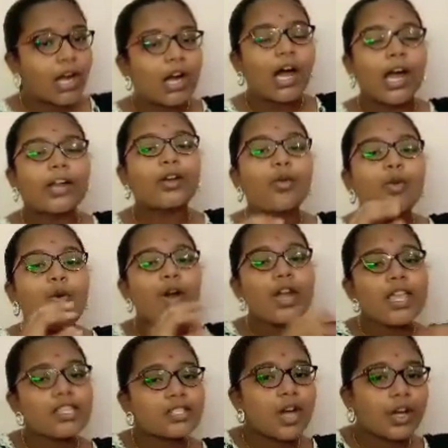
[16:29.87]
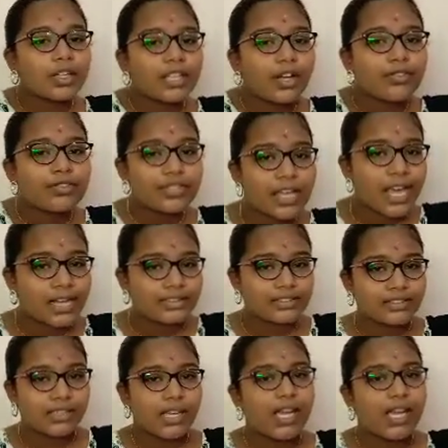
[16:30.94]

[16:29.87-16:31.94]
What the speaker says: And who discovered the cells?